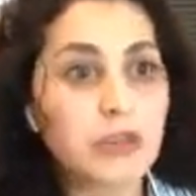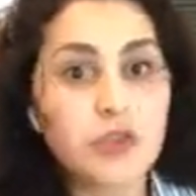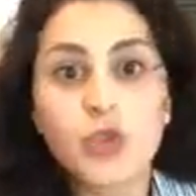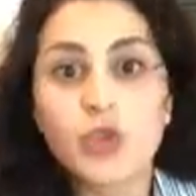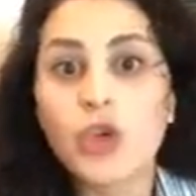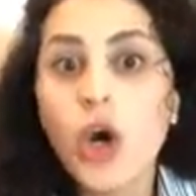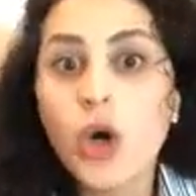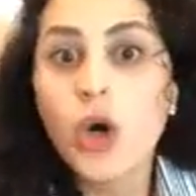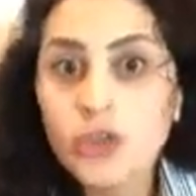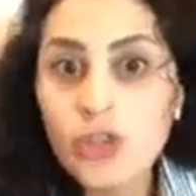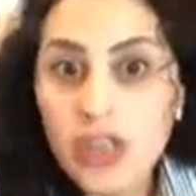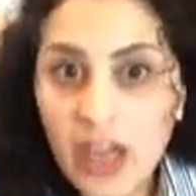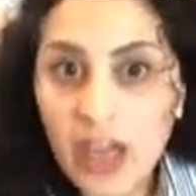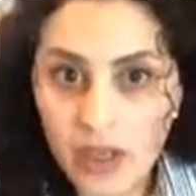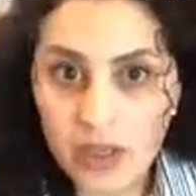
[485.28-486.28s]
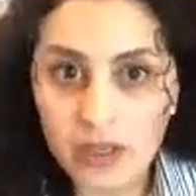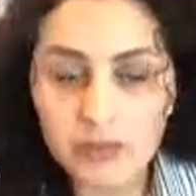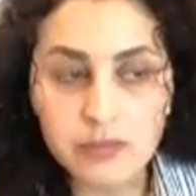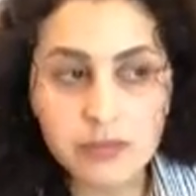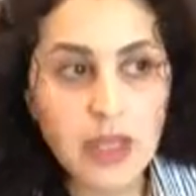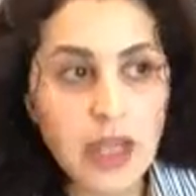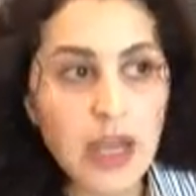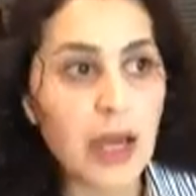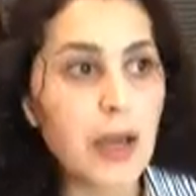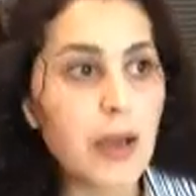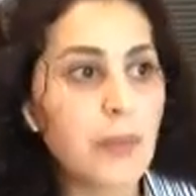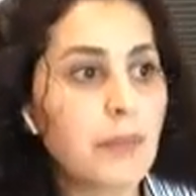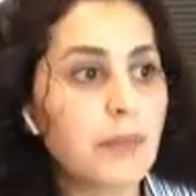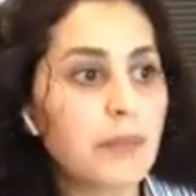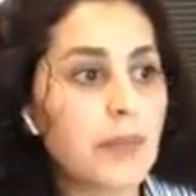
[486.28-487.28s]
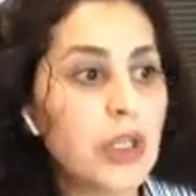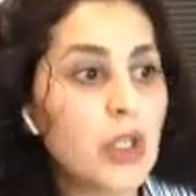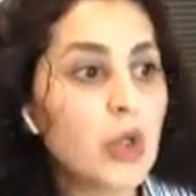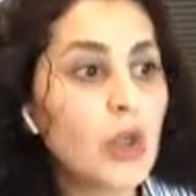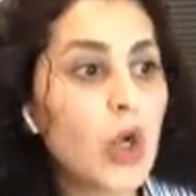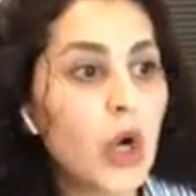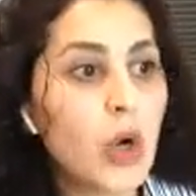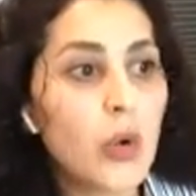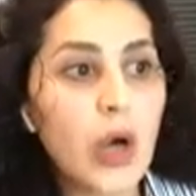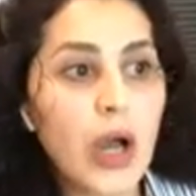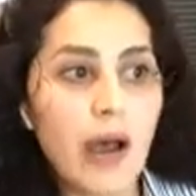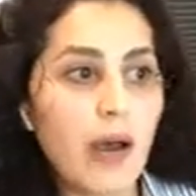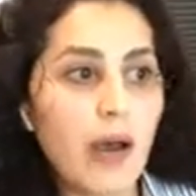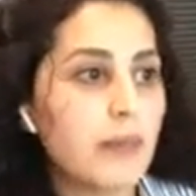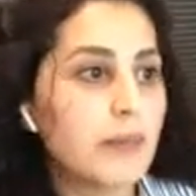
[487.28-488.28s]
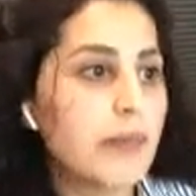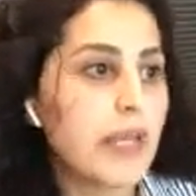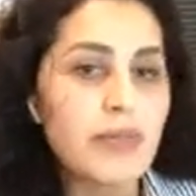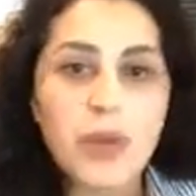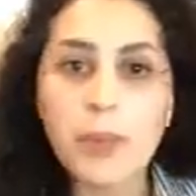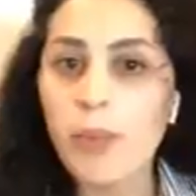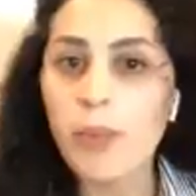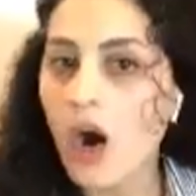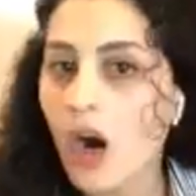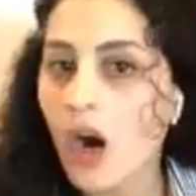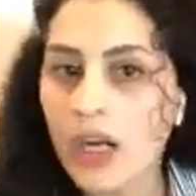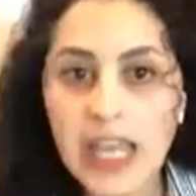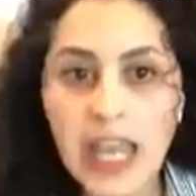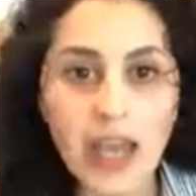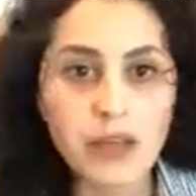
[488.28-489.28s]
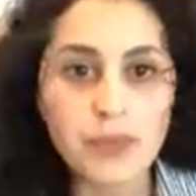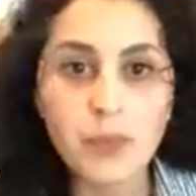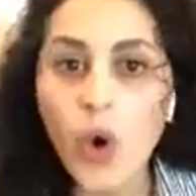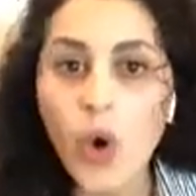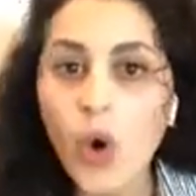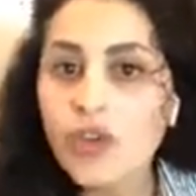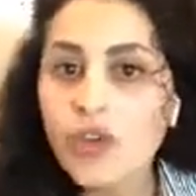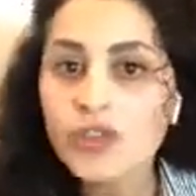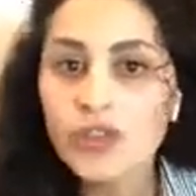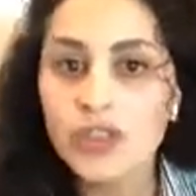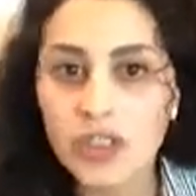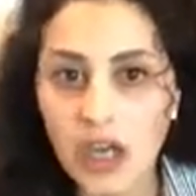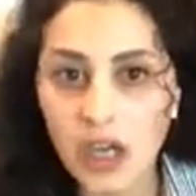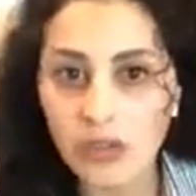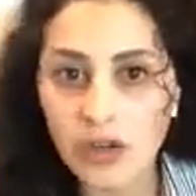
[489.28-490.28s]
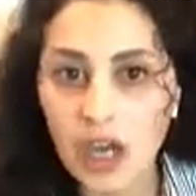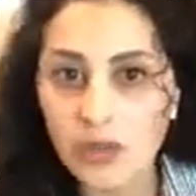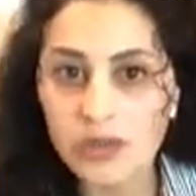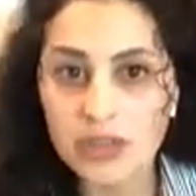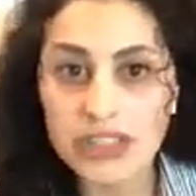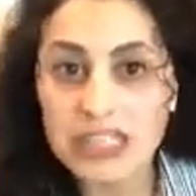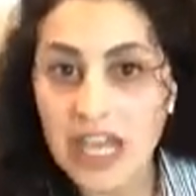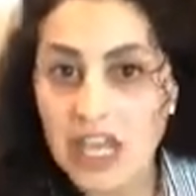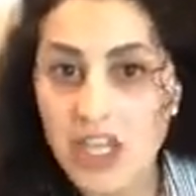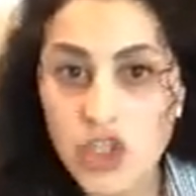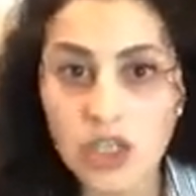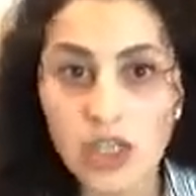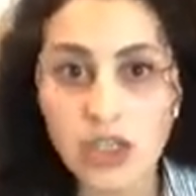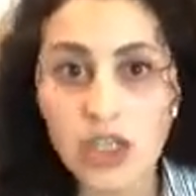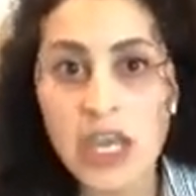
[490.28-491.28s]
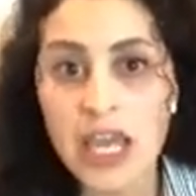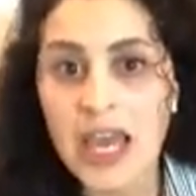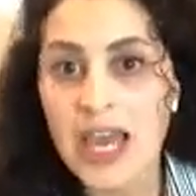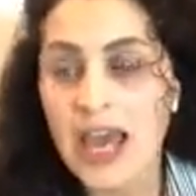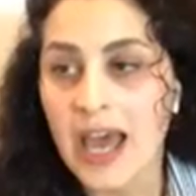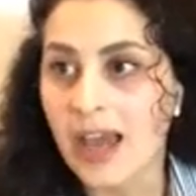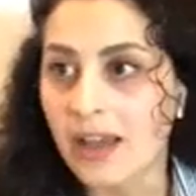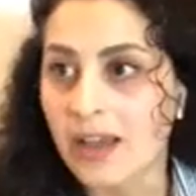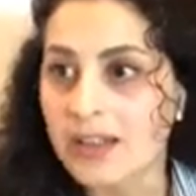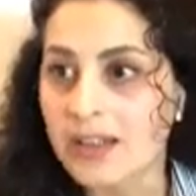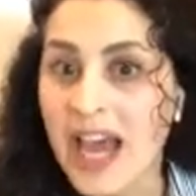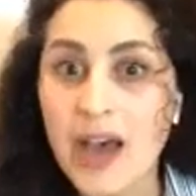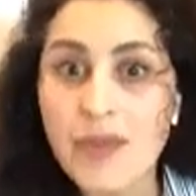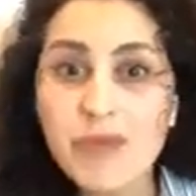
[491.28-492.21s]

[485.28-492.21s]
draw together. You go in the park and ponder around nature, and have